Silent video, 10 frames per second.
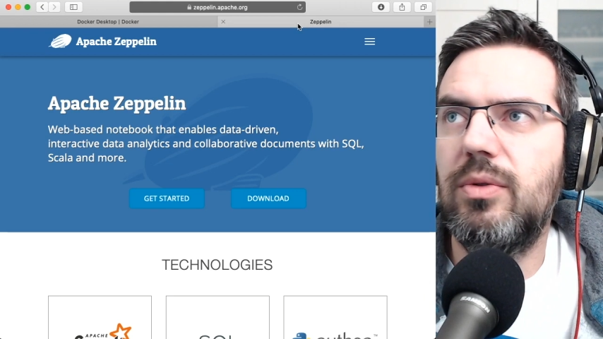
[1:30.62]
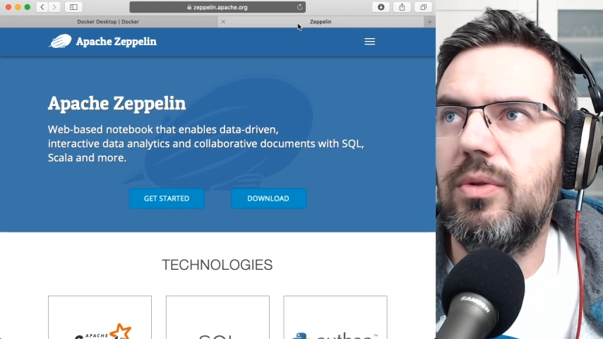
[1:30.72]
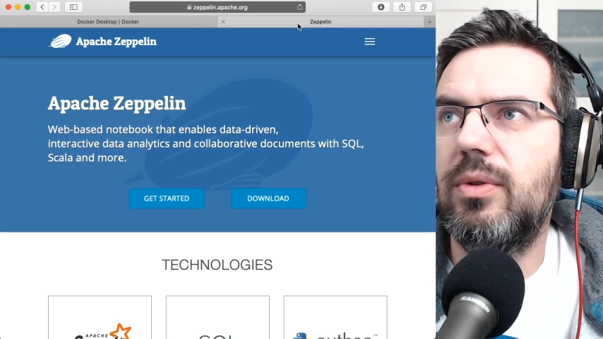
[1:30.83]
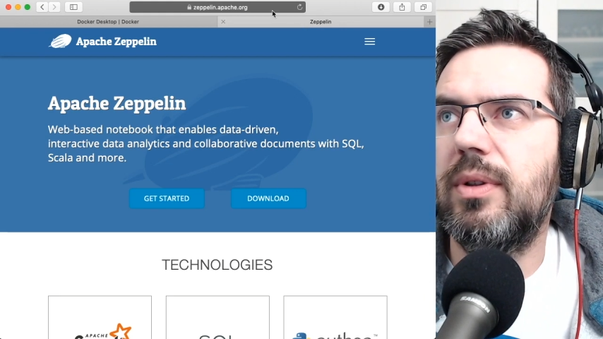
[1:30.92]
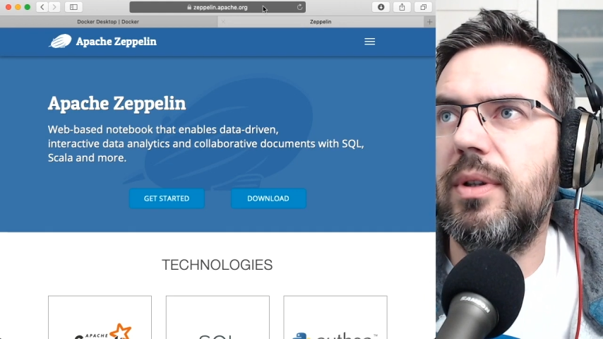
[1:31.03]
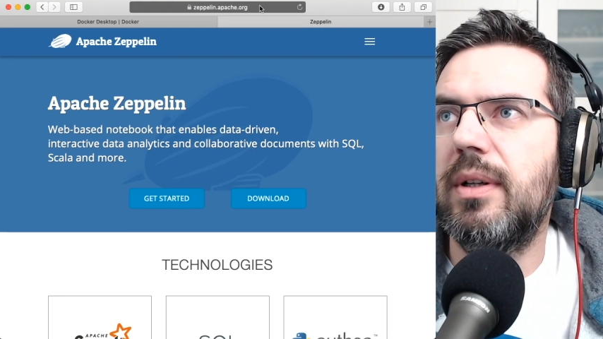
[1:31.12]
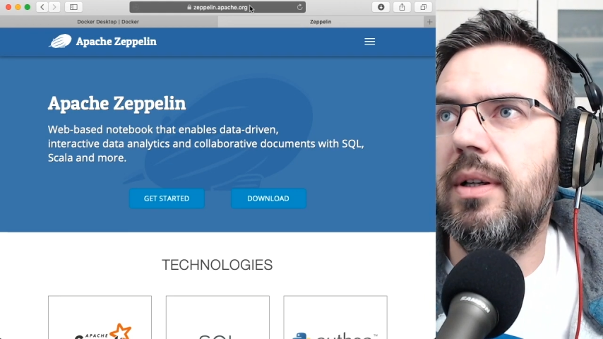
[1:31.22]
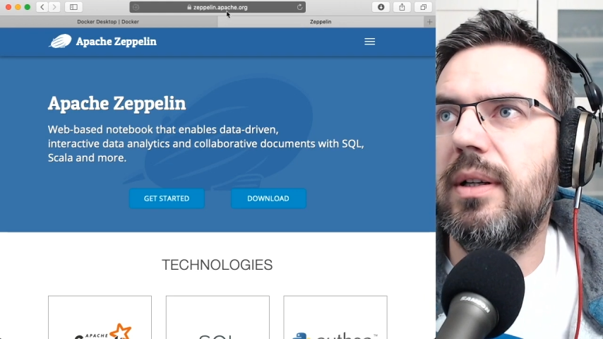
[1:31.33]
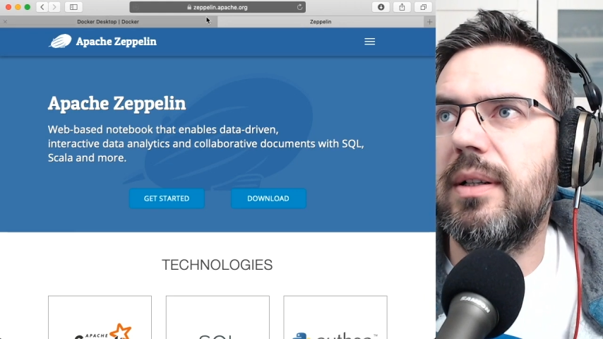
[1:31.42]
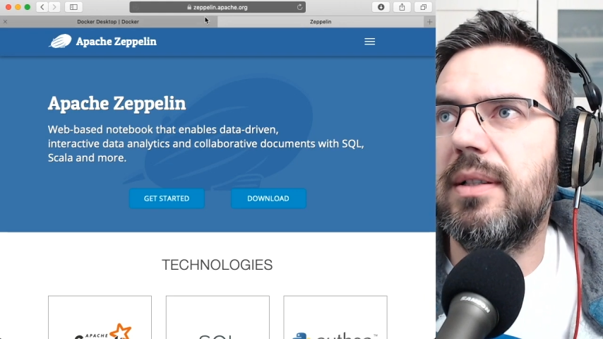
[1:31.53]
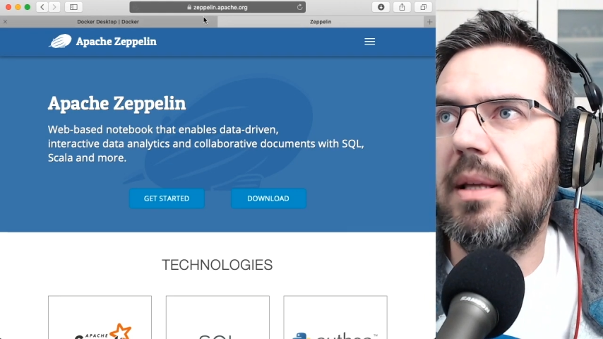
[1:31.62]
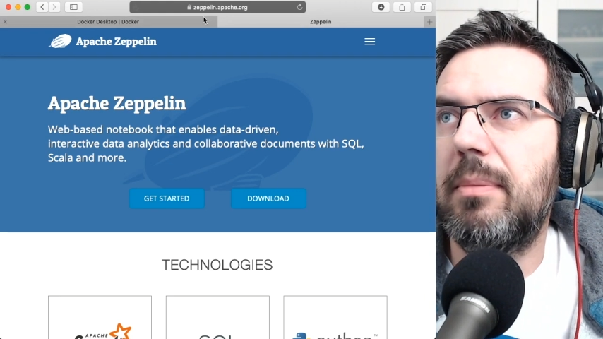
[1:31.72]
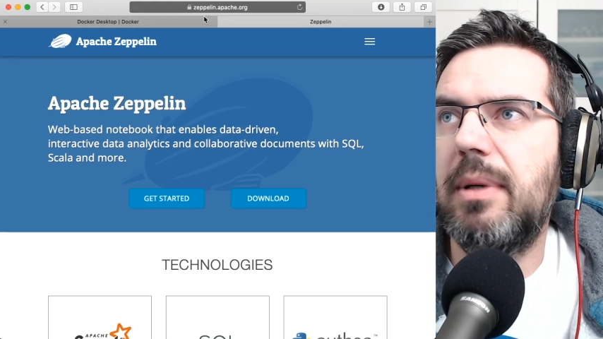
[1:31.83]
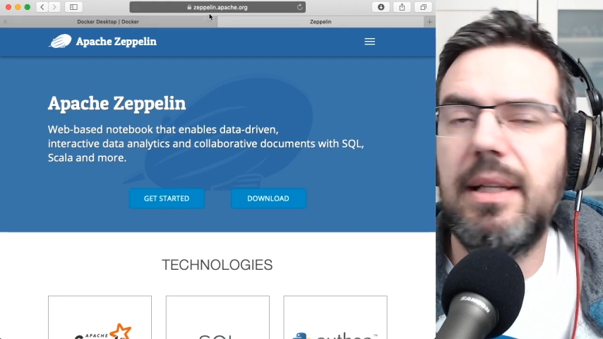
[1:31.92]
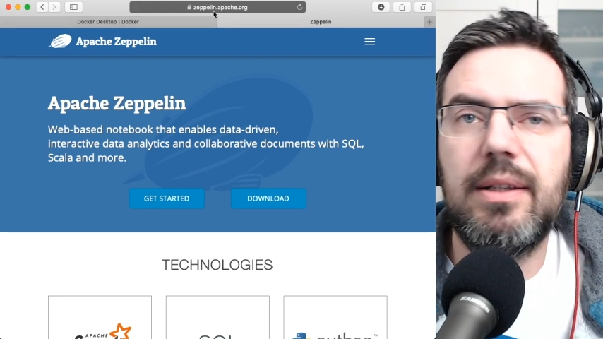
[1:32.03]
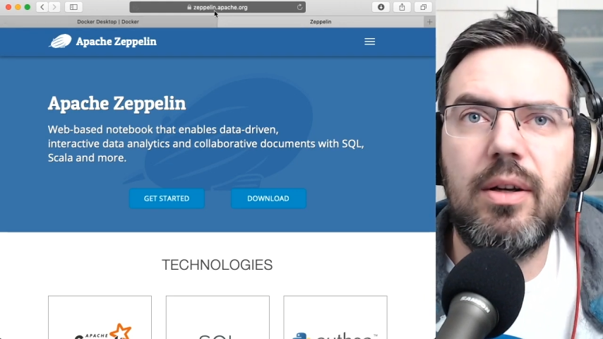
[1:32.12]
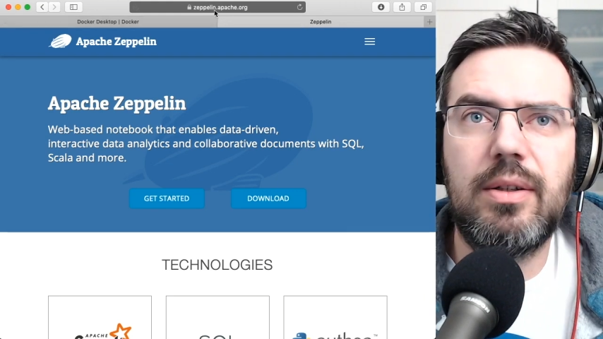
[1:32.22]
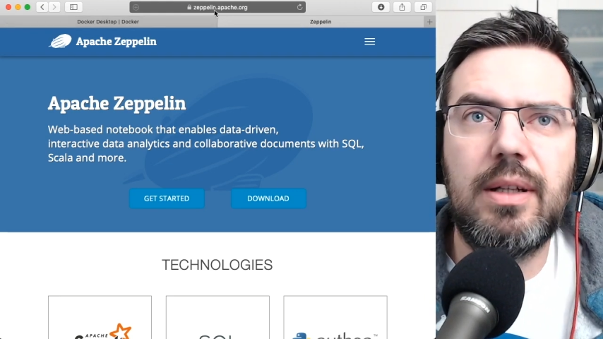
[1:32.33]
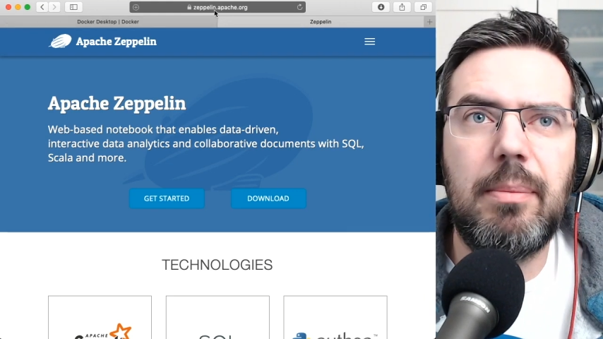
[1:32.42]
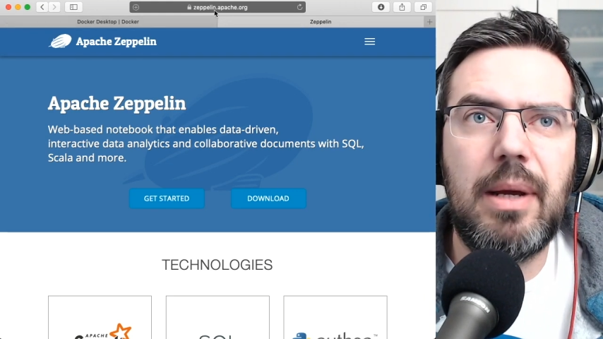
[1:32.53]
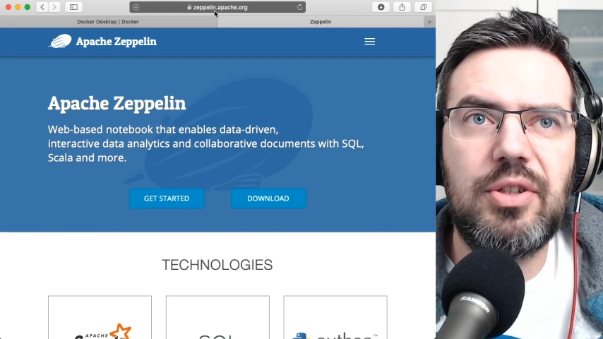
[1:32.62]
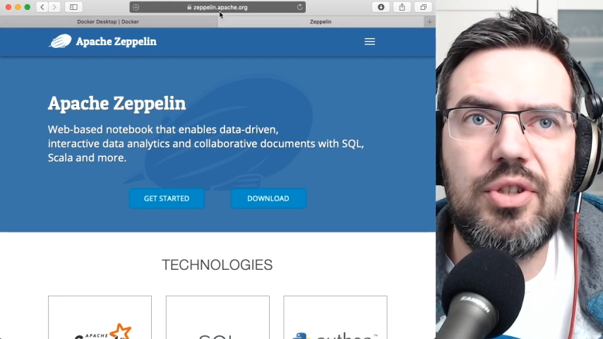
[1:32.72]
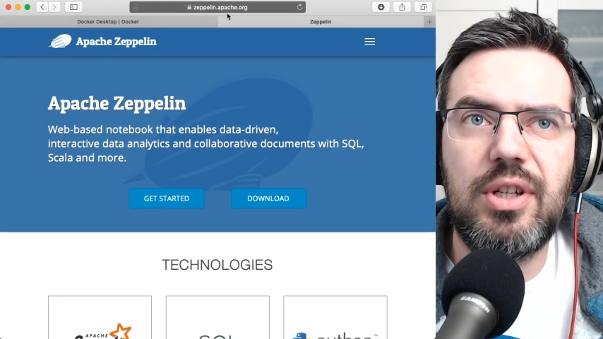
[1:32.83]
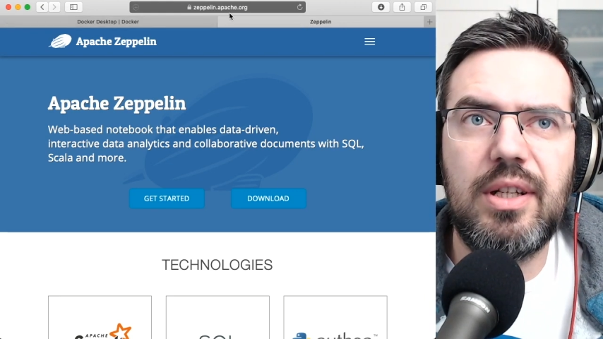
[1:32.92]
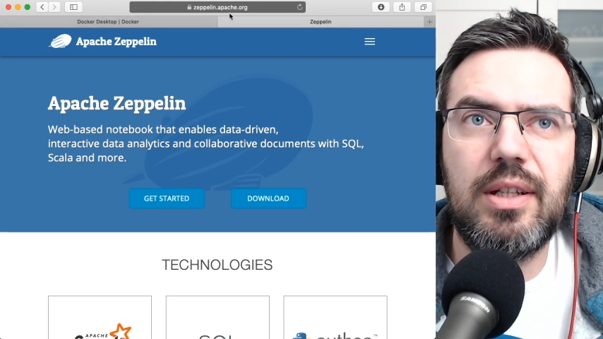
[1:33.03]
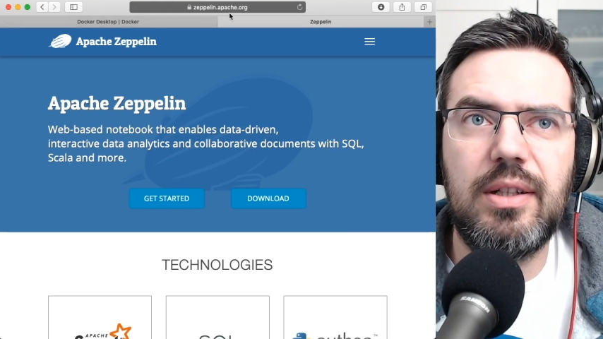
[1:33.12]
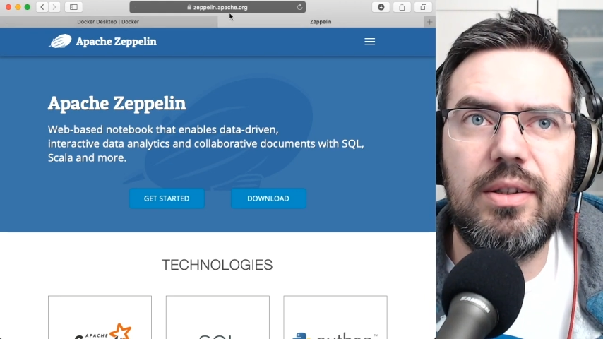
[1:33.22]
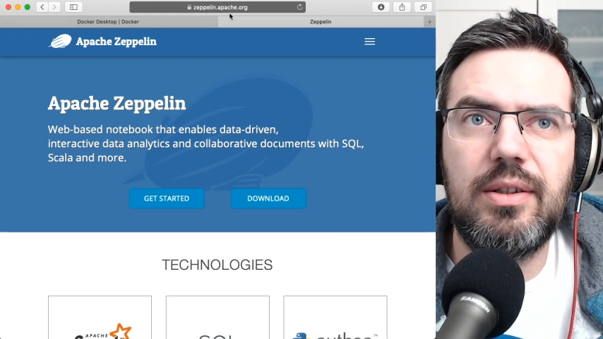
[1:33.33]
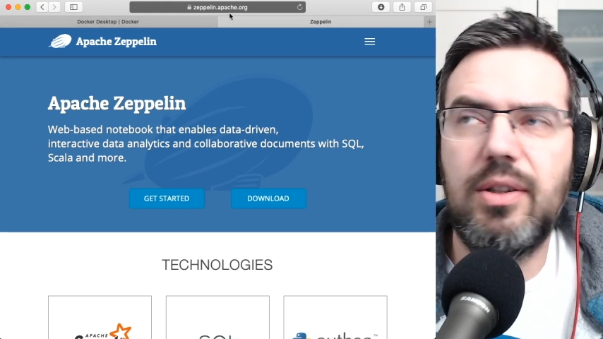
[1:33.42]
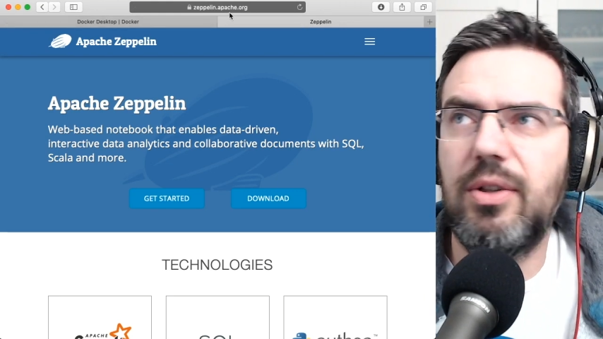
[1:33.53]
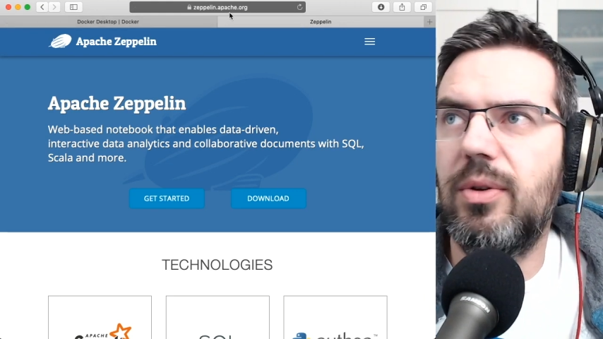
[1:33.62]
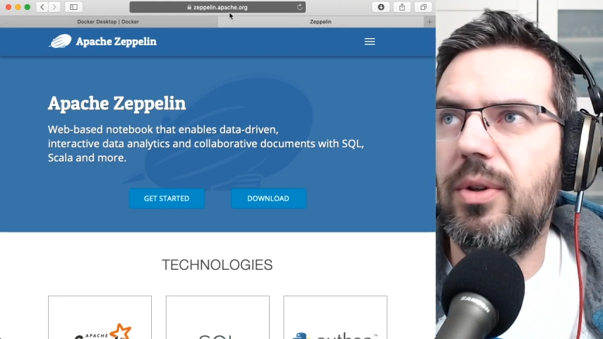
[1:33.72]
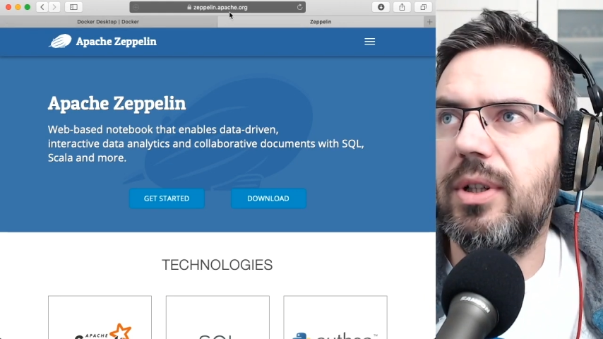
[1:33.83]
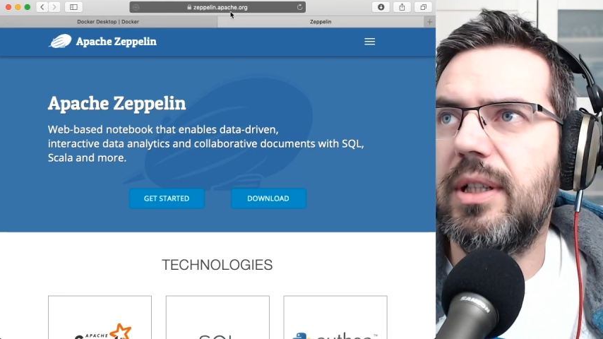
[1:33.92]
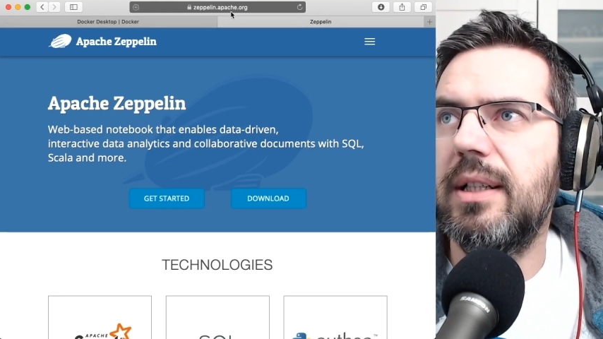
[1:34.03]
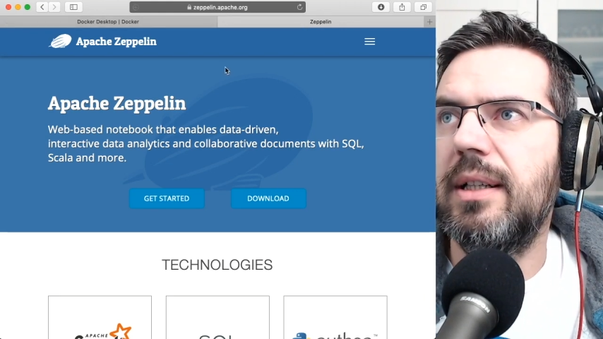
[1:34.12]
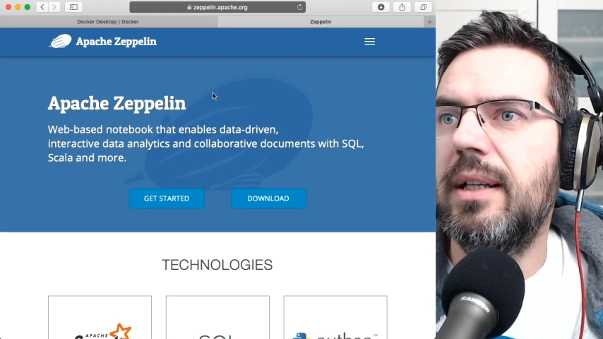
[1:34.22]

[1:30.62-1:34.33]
to uh, zeppelin.apache.org